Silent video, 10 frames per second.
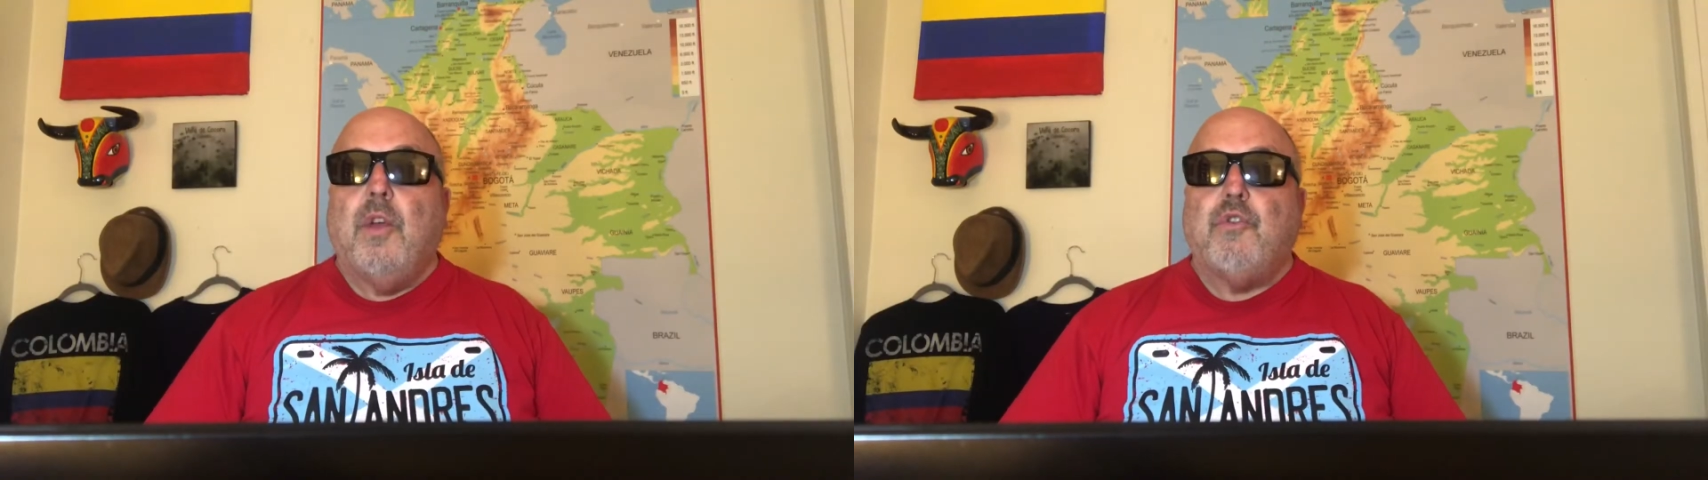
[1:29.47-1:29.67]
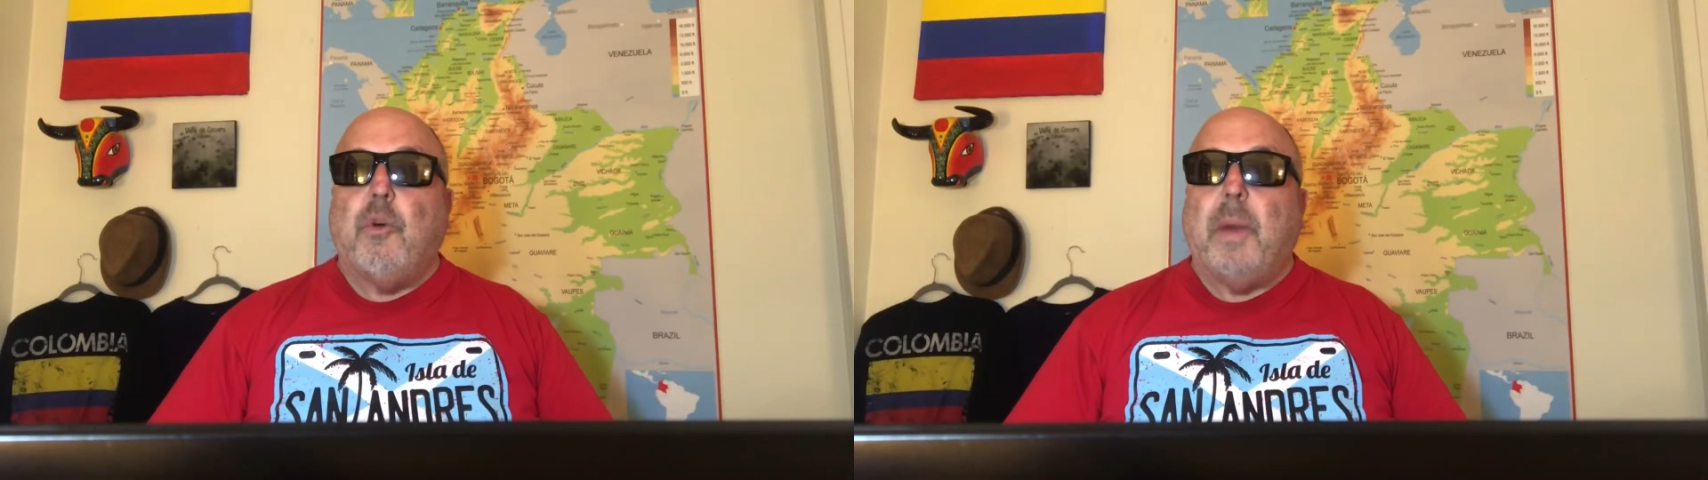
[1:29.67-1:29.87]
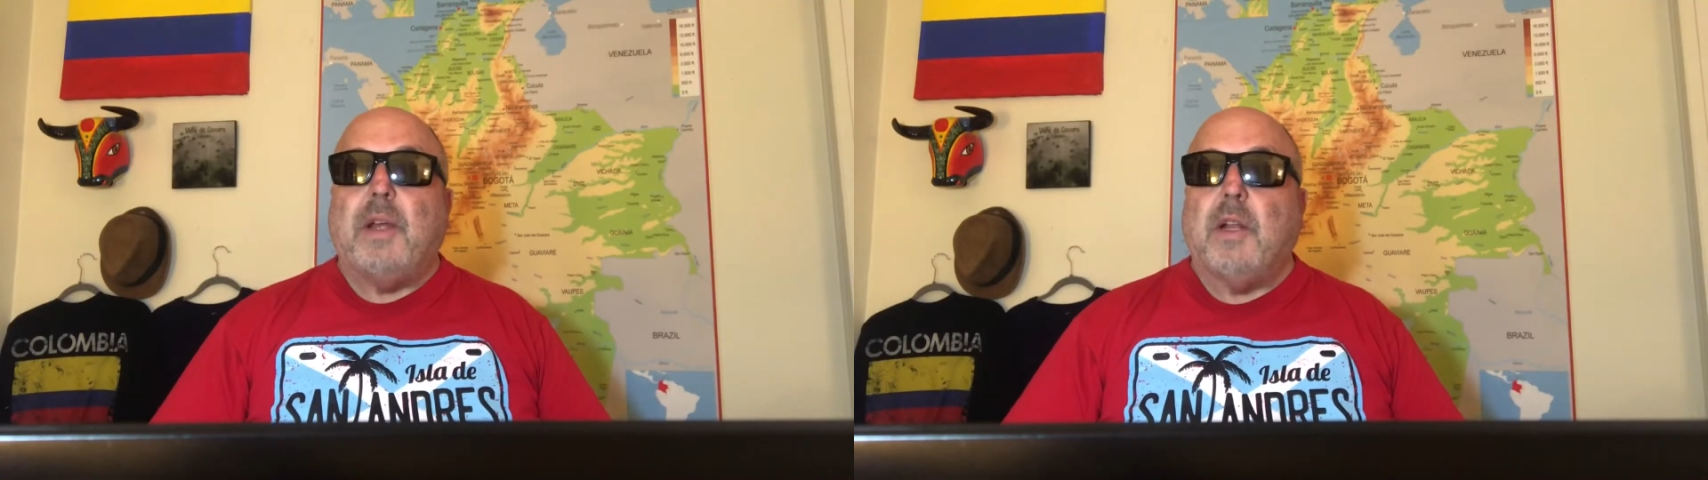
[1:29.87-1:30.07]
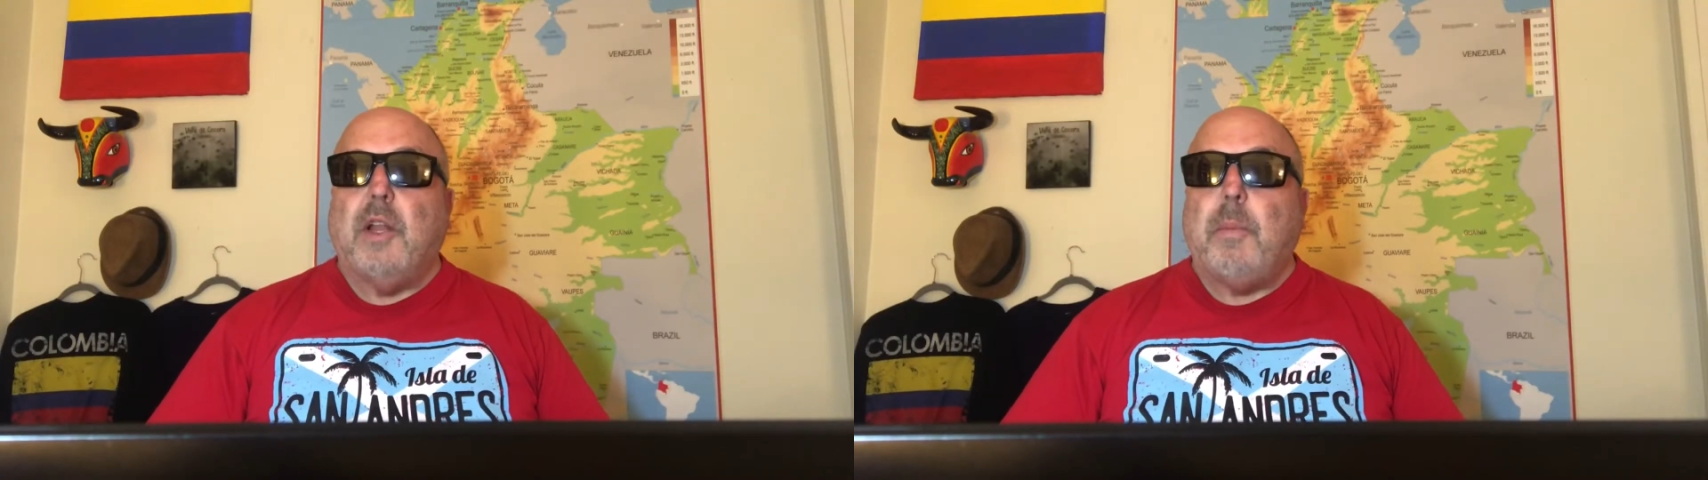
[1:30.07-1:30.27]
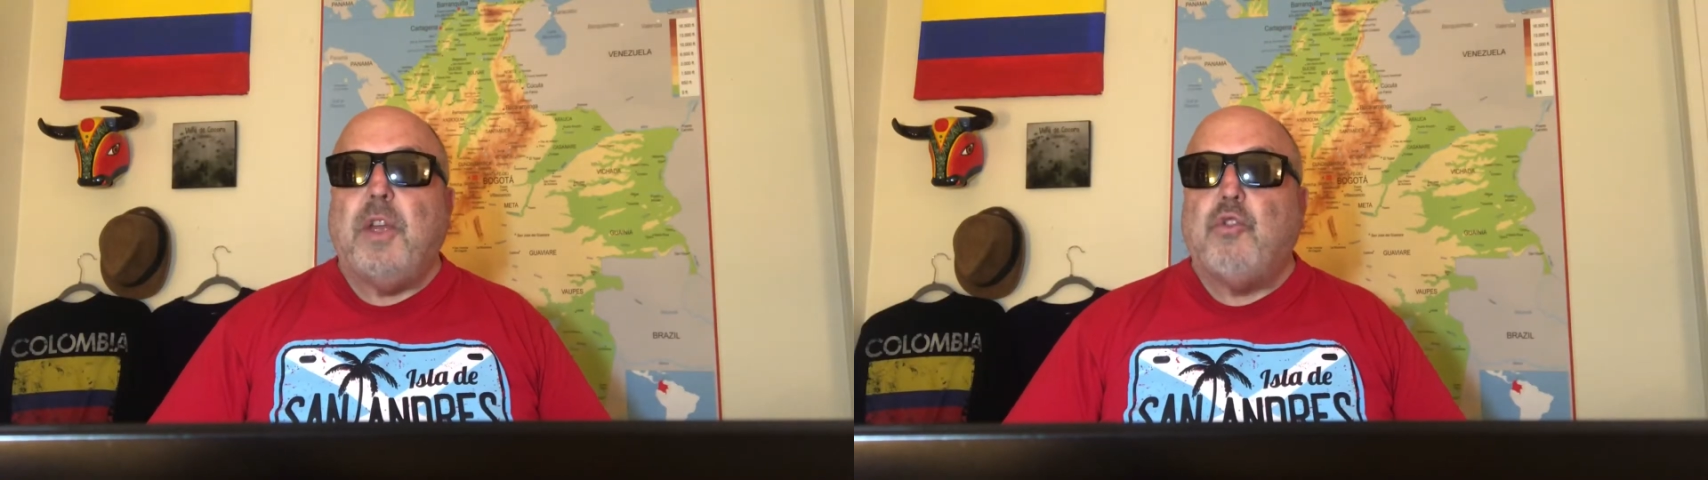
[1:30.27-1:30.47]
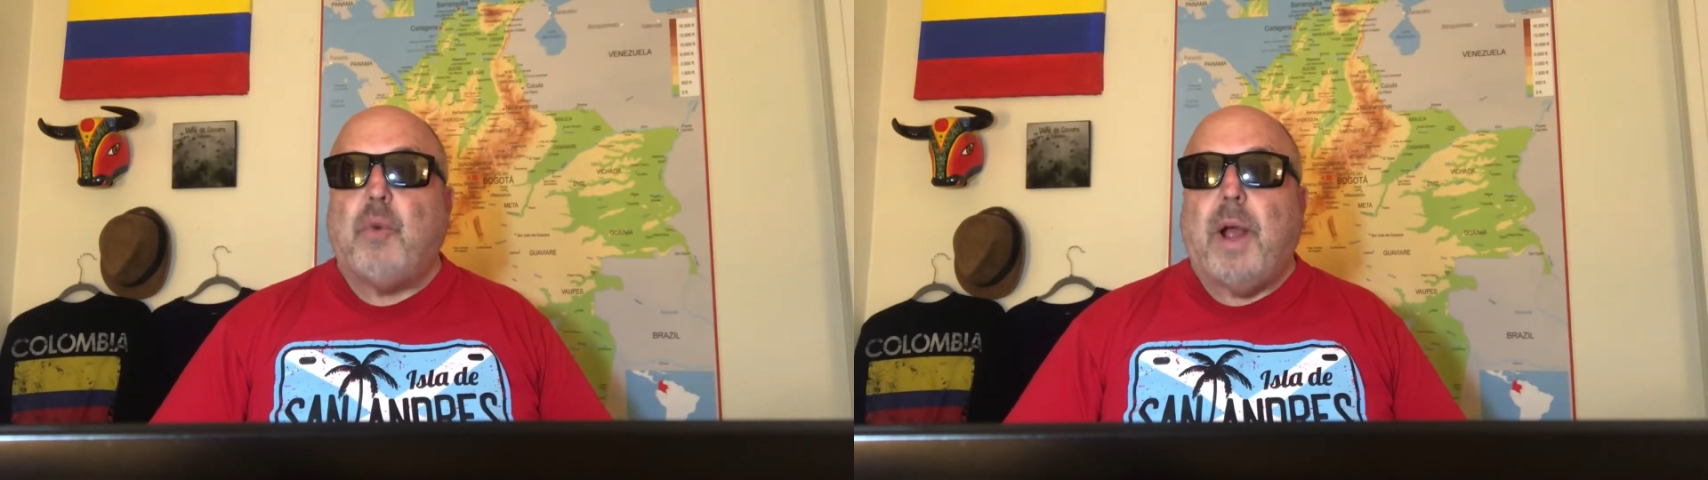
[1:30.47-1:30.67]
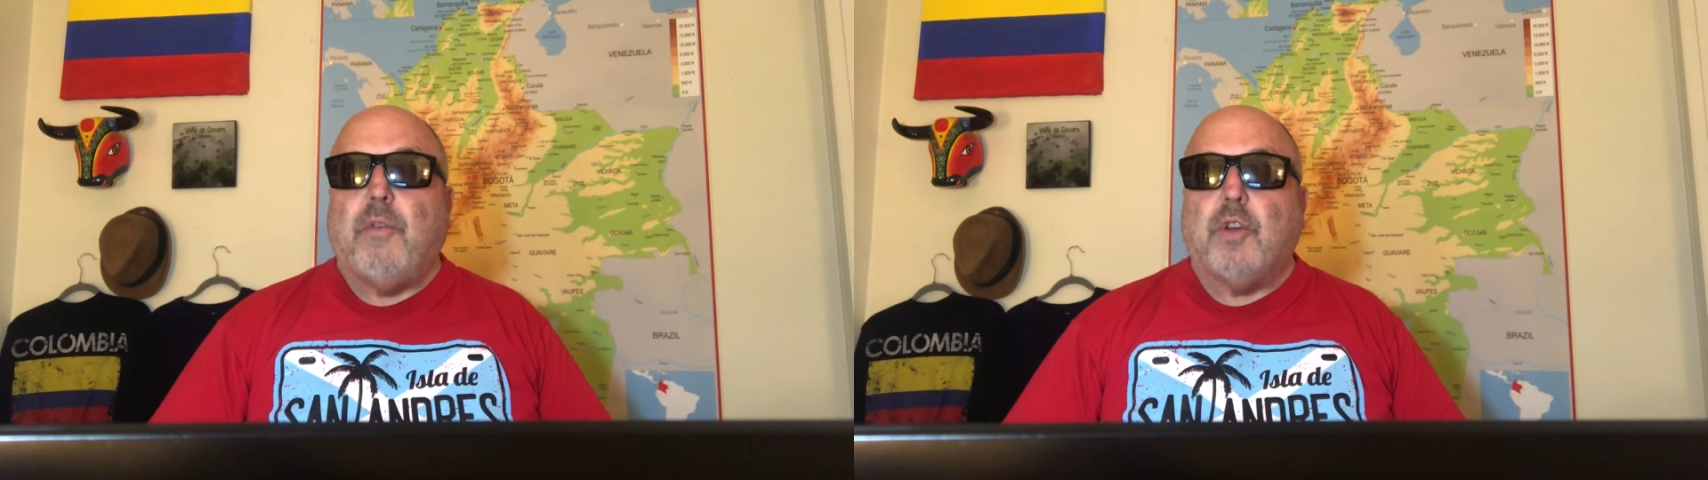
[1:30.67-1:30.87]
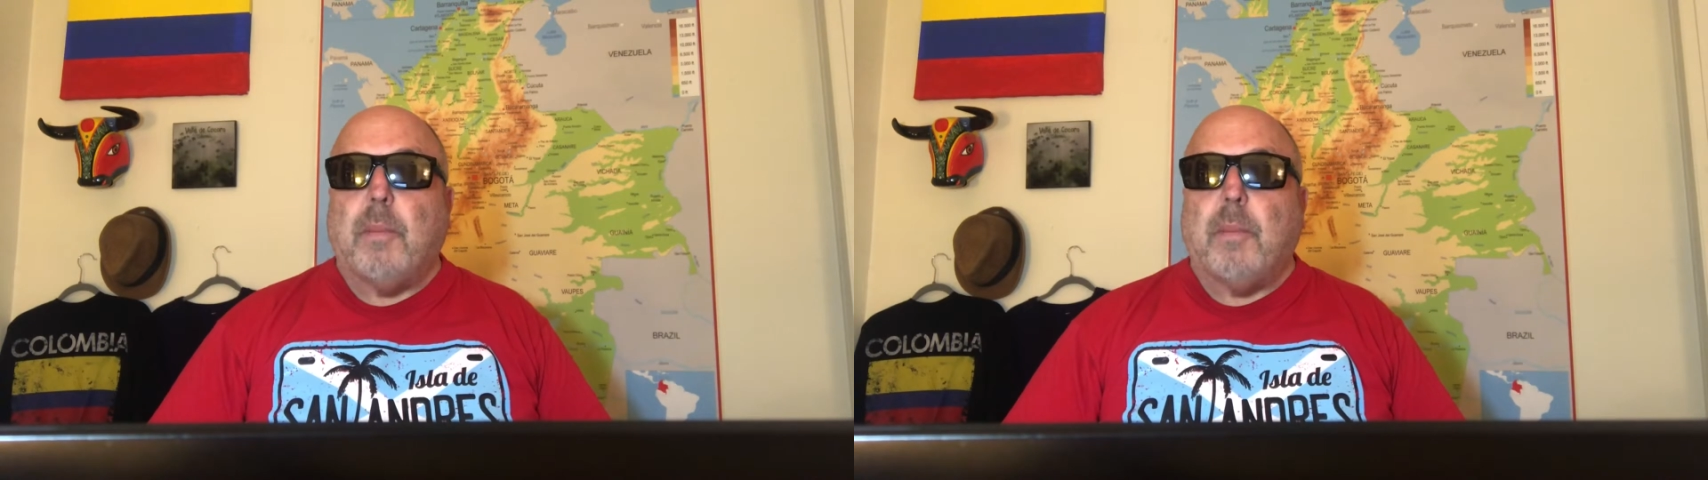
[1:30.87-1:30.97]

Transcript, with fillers: my Colombian travel